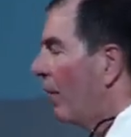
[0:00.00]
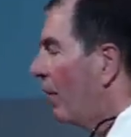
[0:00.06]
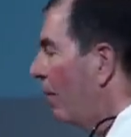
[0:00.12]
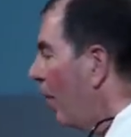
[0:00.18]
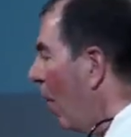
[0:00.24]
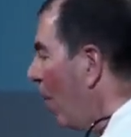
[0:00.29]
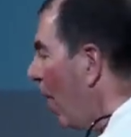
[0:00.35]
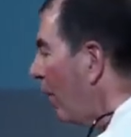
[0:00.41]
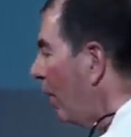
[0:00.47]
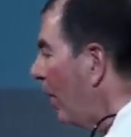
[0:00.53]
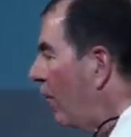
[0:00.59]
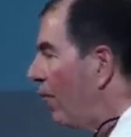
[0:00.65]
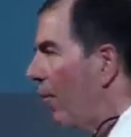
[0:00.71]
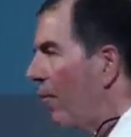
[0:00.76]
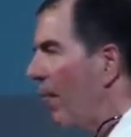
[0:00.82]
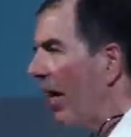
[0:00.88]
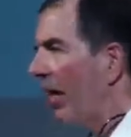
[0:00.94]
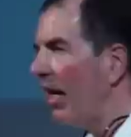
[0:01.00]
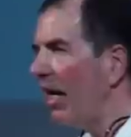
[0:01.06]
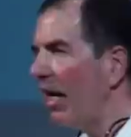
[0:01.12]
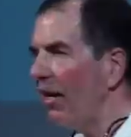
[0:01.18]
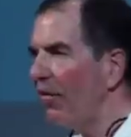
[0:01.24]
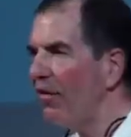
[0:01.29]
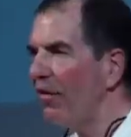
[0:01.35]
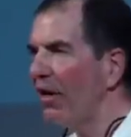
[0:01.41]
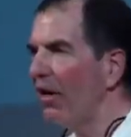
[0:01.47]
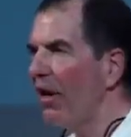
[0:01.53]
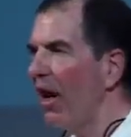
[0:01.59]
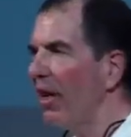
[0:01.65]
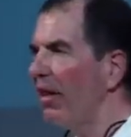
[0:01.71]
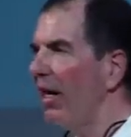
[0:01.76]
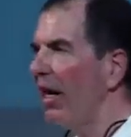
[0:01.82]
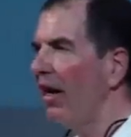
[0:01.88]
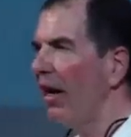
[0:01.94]
So I reach for my keys, they're
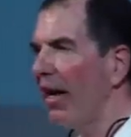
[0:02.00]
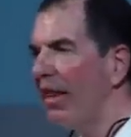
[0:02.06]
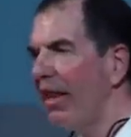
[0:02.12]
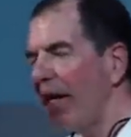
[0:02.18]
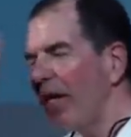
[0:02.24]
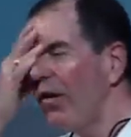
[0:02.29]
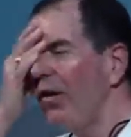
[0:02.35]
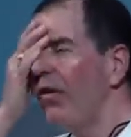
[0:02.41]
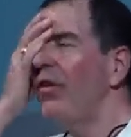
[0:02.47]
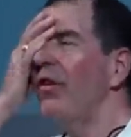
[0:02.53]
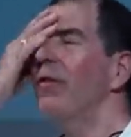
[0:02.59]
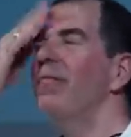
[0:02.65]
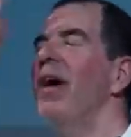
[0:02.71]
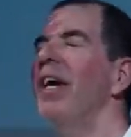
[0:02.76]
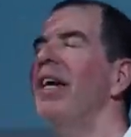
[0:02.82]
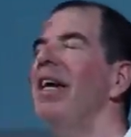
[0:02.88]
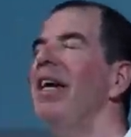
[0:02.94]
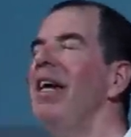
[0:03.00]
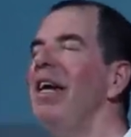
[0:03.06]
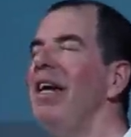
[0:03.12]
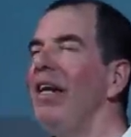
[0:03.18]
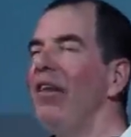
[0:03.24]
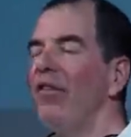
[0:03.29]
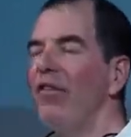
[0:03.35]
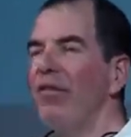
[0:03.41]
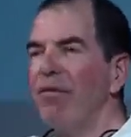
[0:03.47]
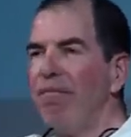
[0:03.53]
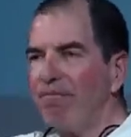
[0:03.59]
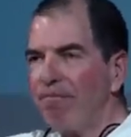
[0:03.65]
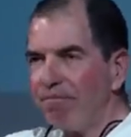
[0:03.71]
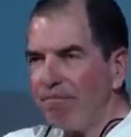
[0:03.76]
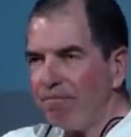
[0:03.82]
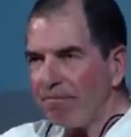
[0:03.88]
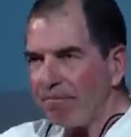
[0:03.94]
not there. I think, who took my keys?
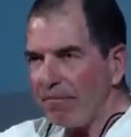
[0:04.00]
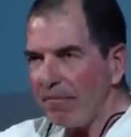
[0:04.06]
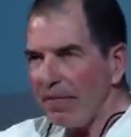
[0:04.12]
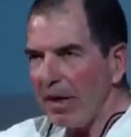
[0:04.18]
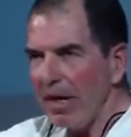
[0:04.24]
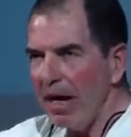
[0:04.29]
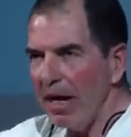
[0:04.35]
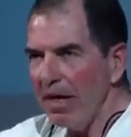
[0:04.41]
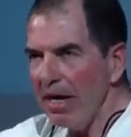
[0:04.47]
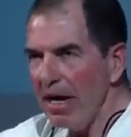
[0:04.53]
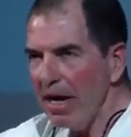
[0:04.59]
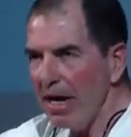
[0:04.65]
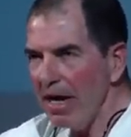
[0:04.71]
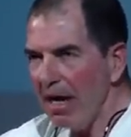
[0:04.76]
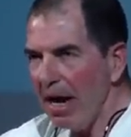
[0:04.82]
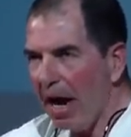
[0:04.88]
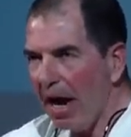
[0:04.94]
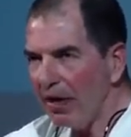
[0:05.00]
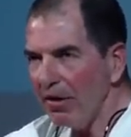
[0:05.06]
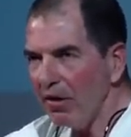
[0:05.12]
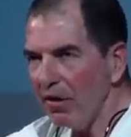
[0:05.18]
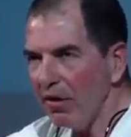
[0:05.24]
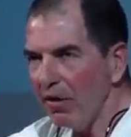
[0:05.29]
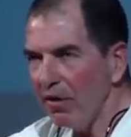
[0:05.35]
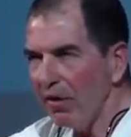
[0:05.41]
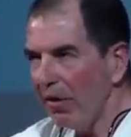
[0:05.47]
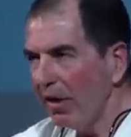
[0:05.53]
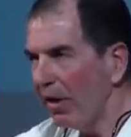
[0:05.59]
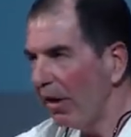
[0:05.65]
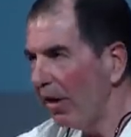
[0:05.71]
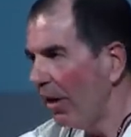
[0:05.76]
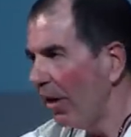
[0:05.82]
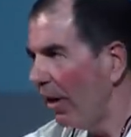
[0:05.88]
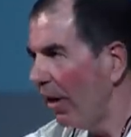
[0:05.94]
And then I do
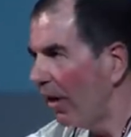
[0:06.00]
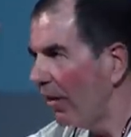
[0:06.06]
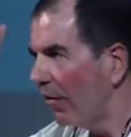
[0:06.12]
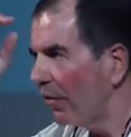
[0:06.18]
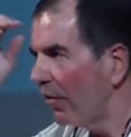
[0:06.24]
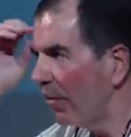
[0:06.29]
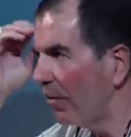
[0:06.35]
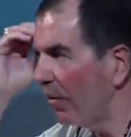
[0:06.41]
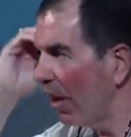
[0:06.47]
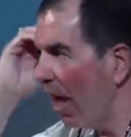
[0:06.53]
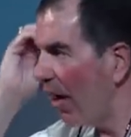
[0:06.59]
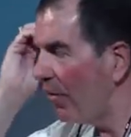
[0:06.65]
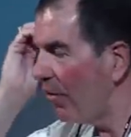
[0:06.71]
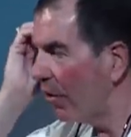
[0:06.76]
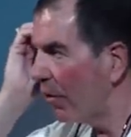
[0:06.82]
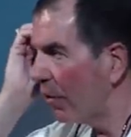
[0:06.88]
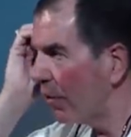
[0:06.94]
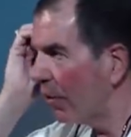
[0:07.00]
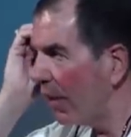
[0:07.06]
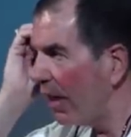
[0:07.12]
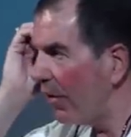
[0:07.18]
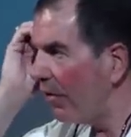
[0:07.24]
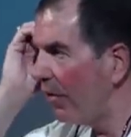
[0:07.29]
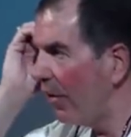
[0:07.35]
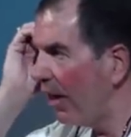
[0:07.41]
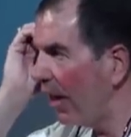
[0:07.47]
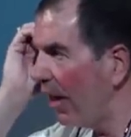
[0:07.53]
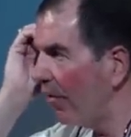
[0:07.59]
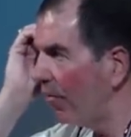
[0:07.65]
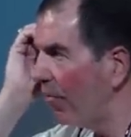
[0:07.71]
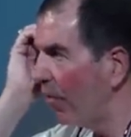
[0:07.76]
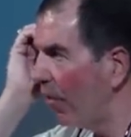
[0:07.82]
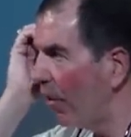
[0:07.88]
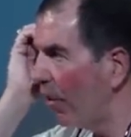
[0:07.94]
some logical
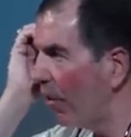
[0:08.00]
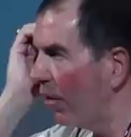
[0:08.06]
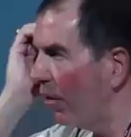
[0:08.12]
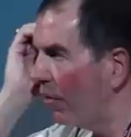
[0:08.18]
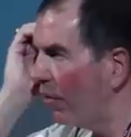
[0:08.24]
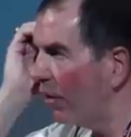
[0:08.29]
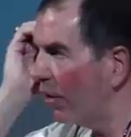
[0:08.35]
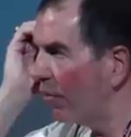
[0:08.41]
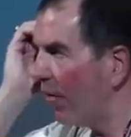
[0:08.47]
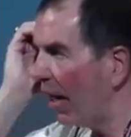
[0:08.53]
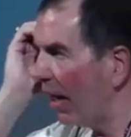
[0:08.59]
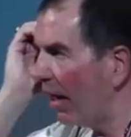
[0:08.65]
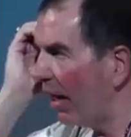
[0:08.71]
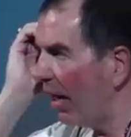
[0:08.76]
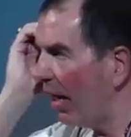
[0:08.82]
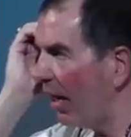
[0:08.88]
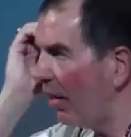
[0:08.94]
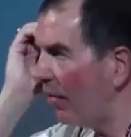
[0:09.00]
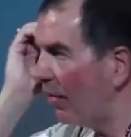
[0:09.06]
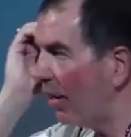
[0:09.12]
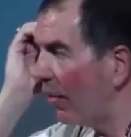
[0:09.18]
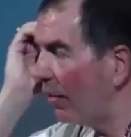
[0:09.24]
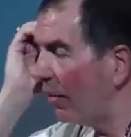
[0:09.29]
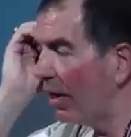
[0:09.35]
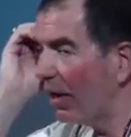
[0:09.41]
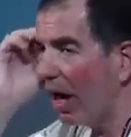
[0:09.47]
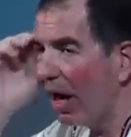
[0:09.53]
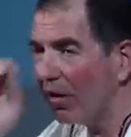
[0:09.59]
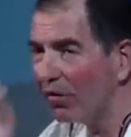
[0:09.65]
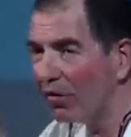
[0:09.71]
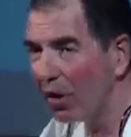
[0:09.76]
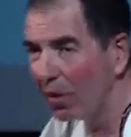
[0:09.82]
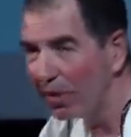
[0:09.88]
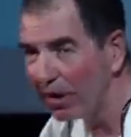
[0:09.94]
reasoning for who took my keys, and I
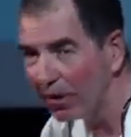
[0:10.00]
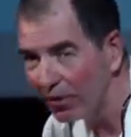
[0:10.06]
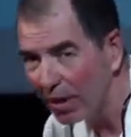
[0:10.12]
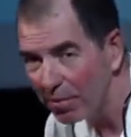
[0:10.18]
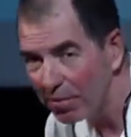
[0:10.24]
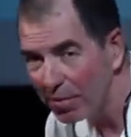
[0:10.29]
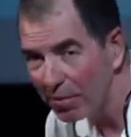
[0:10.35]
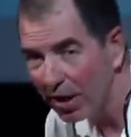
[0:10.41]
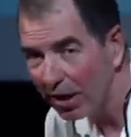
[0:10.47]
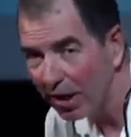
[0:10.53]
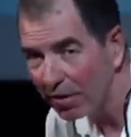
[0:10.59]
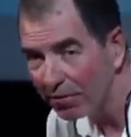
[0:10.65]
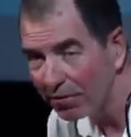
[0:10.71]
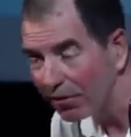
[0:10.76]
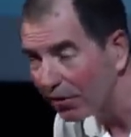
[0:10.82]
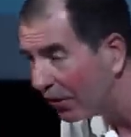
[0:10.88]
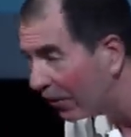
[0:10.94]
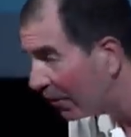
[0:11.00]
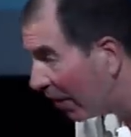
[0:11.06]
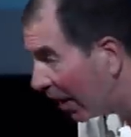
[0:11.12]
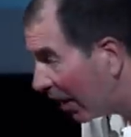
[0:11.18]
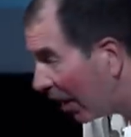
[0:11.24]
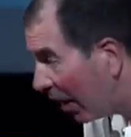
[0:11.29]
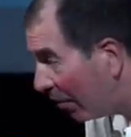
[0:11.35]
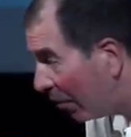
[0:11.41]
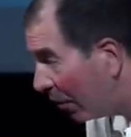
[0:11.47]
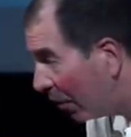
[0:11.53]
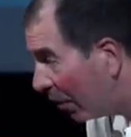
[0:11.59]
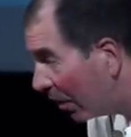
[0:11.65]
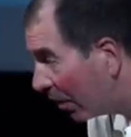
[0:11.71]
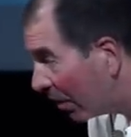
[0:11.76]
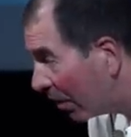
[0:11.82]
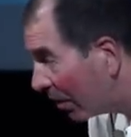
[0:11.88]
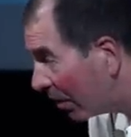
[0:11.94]
realize nobody's come in my office since I came to
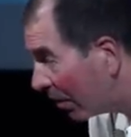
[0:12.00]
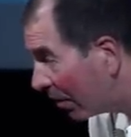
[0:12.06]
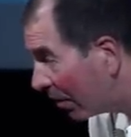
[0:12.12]
work.